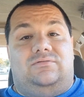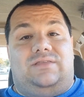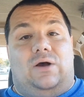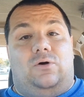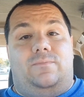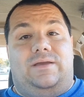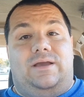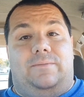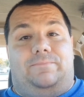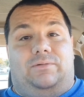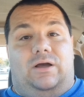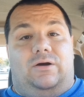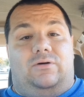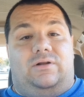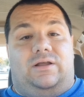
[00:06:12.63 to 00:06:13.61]
that will be
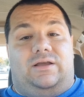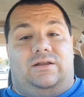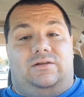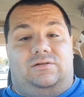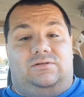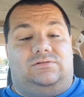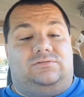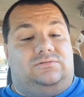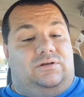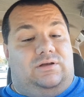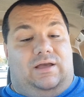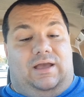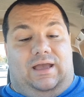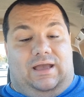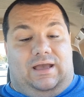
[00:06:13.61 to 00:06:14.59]
uploaded.
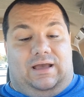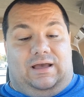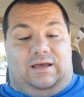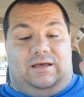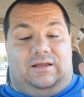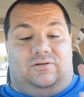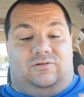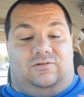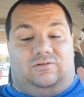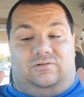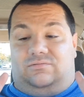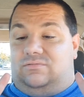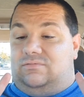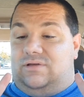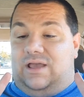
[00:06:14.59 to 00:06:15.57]
And
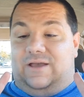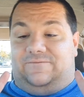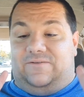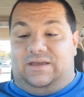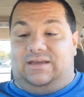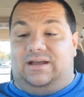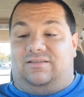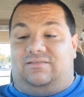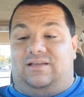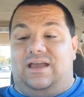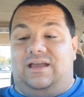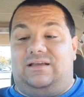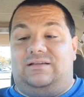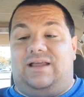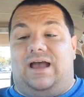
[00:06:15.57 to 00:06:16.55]
if it gets
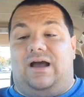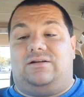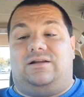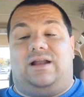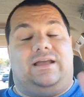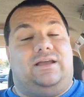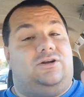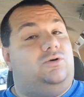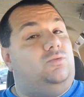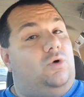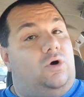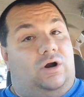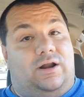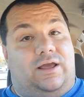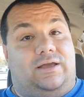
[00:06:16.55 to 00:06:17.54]
taken down and I get a
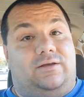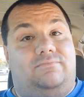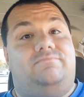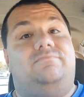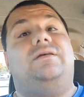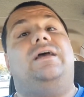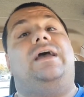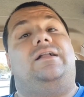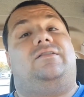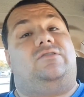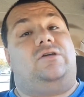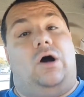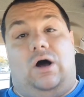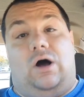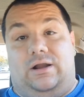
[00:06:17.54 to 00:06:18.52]
warning, it's
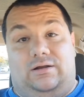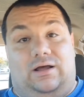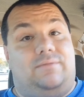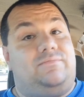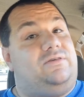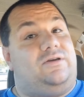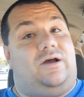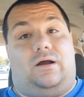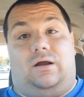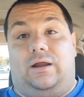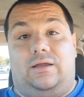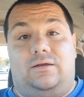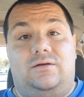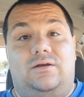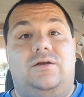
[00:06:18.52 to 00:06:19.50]
gone. I'm
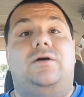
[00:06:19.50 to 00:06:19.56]
sorry.